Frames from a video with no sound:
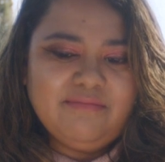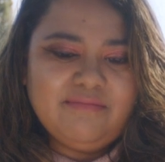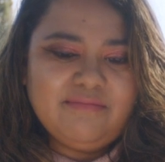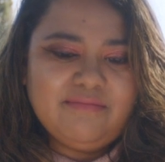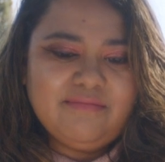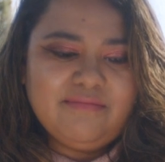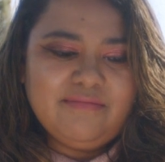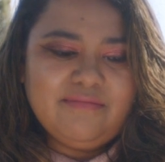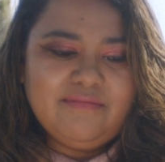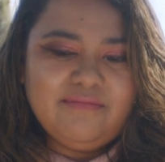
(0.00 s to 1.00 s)

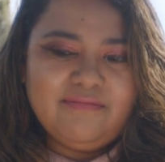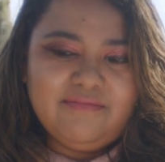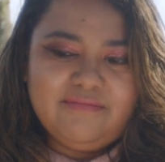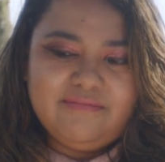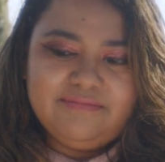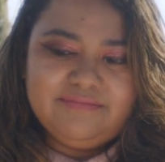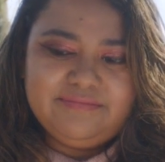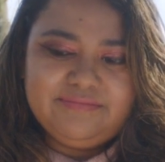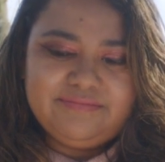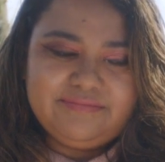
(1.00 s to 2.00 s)

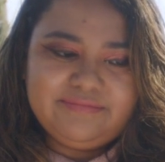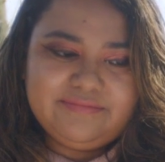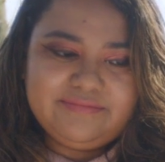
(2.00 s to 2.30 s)
Nobody speaks.